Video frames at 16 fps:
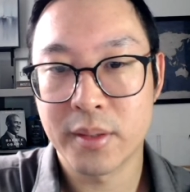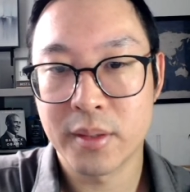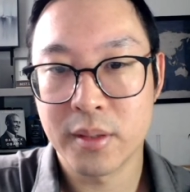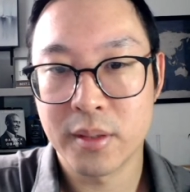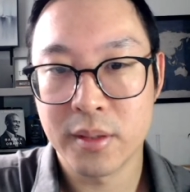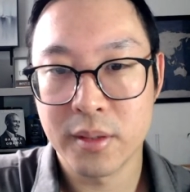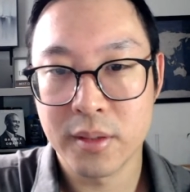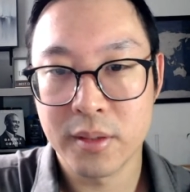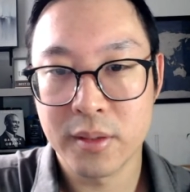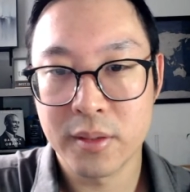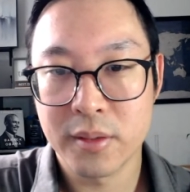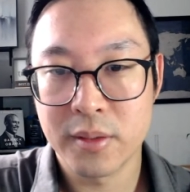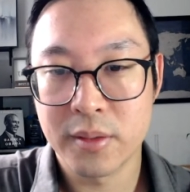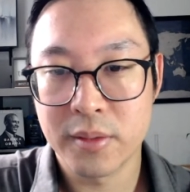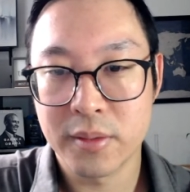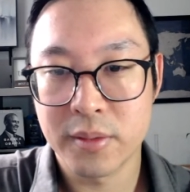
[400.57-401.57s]

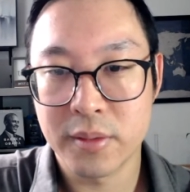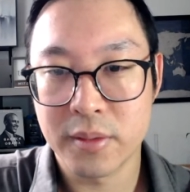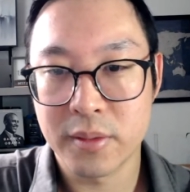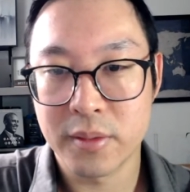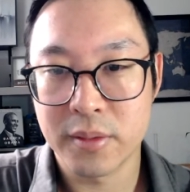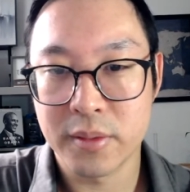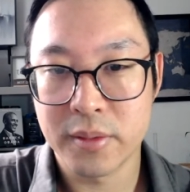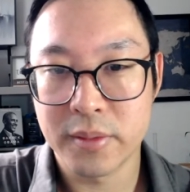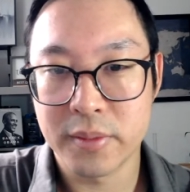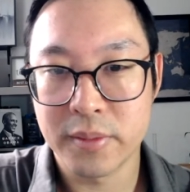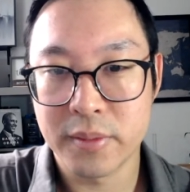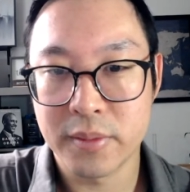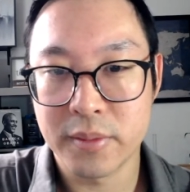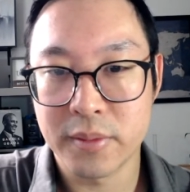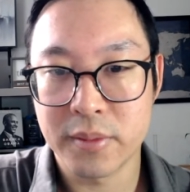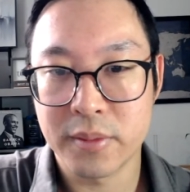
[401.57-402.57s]

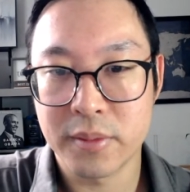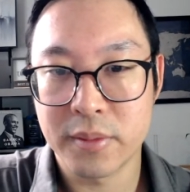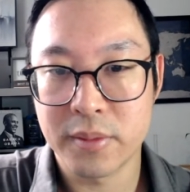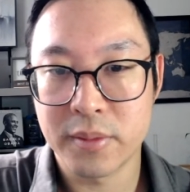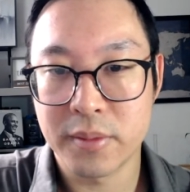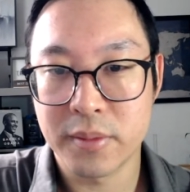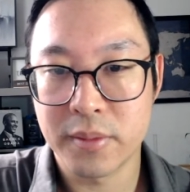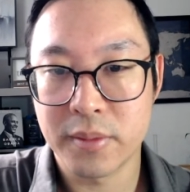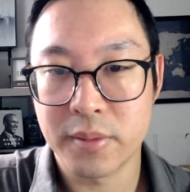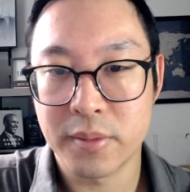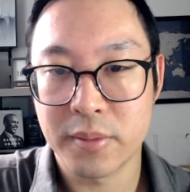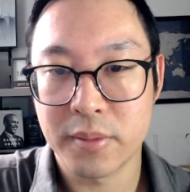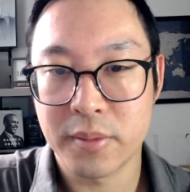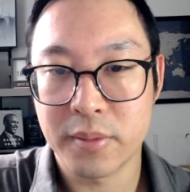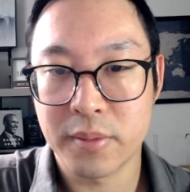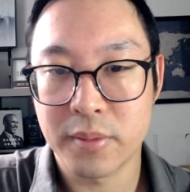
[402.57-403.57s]

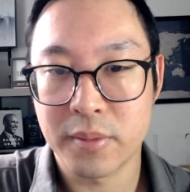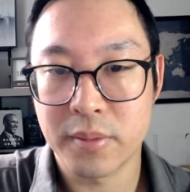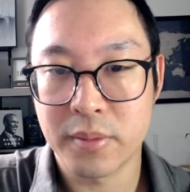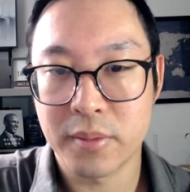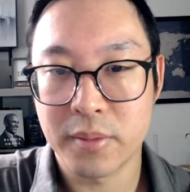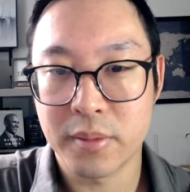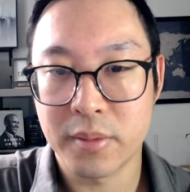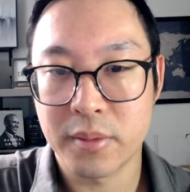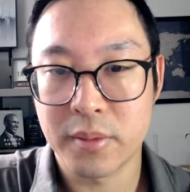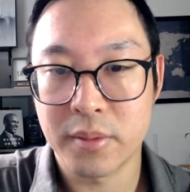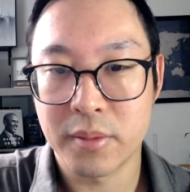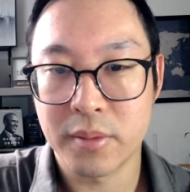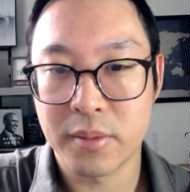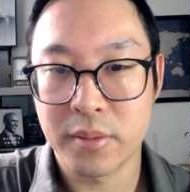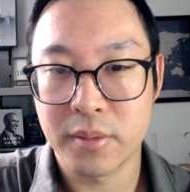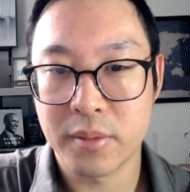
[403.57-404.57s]

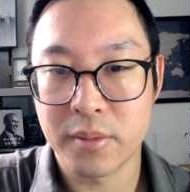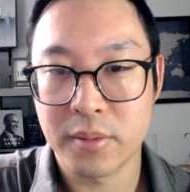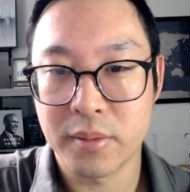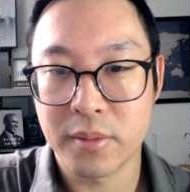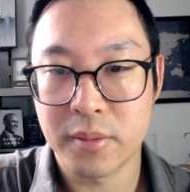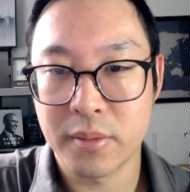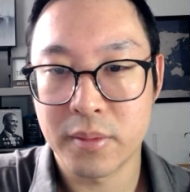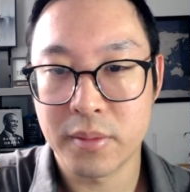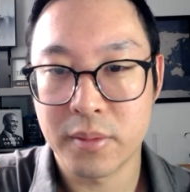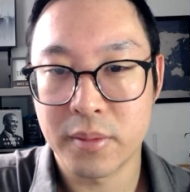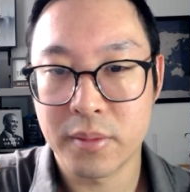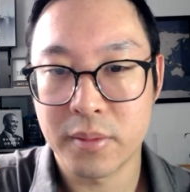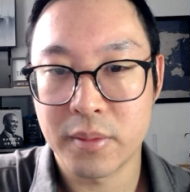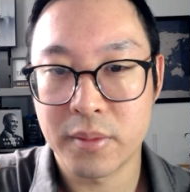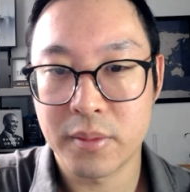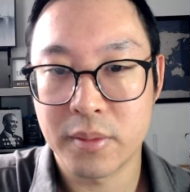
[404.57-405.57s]

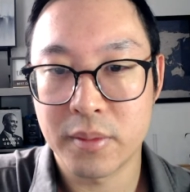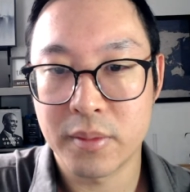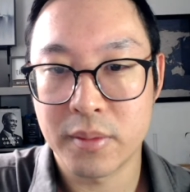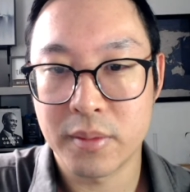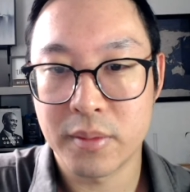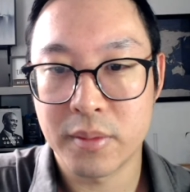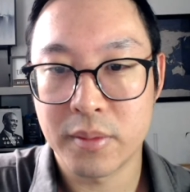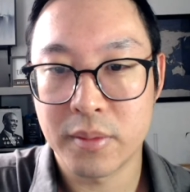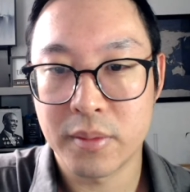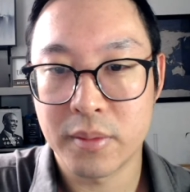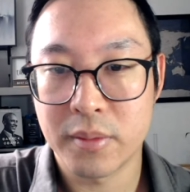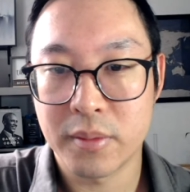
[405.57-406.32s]
Nothing is said.